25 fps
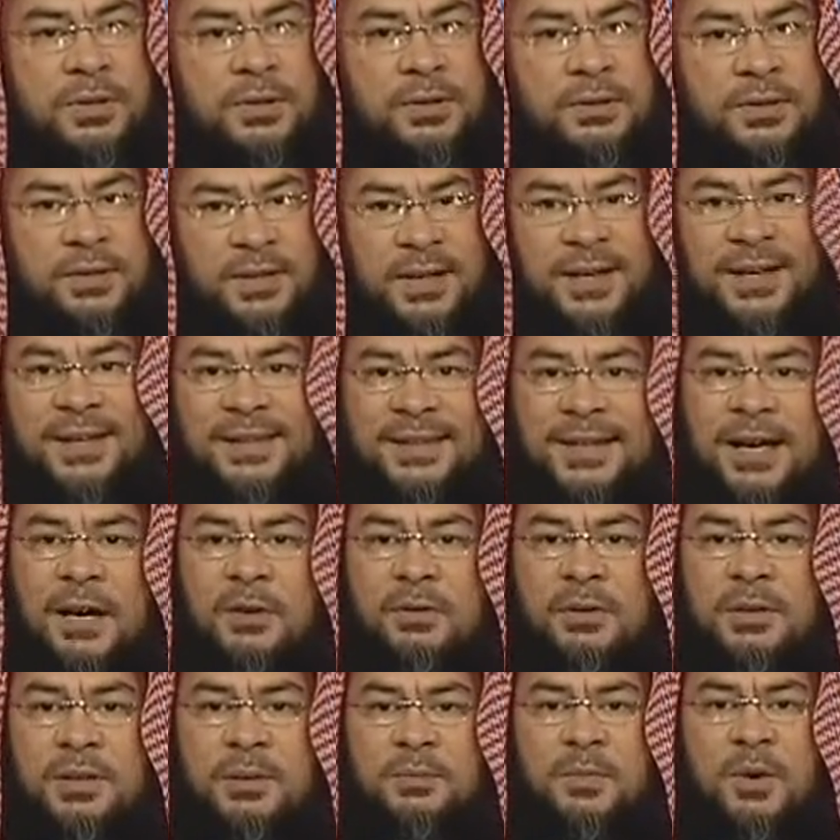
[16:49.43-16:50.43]
sitting
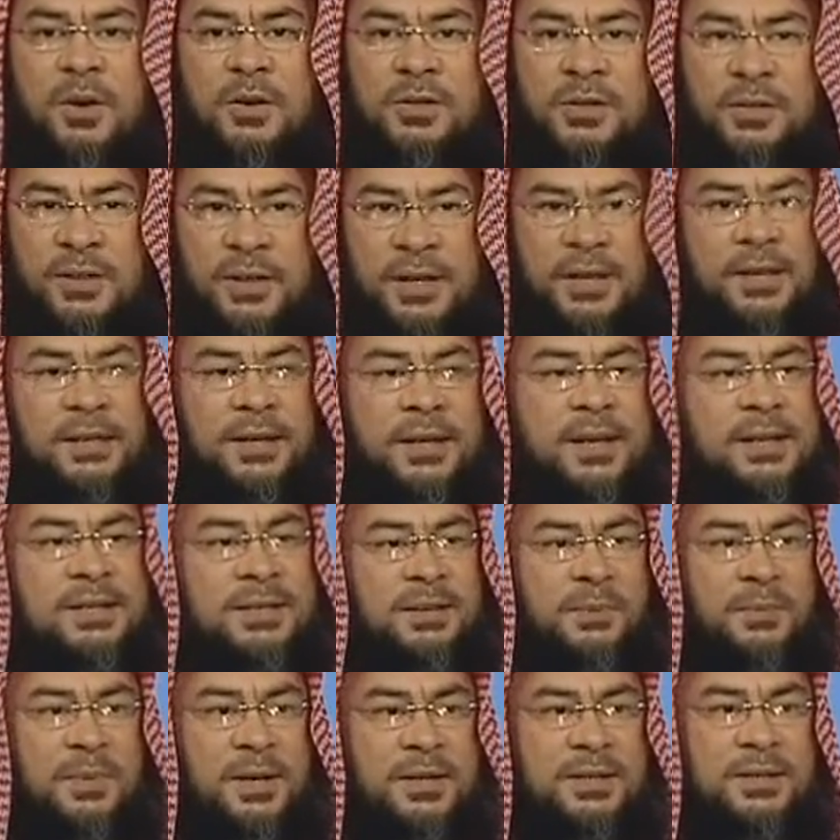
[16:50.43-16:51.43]
down in the mosque, it is
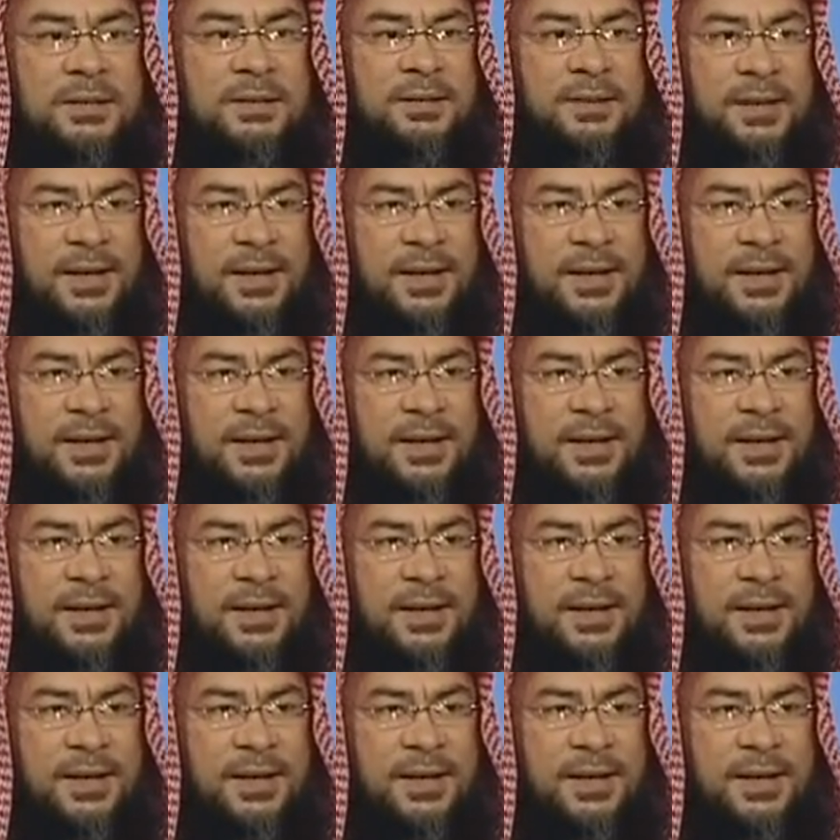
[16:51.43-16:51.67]
a must.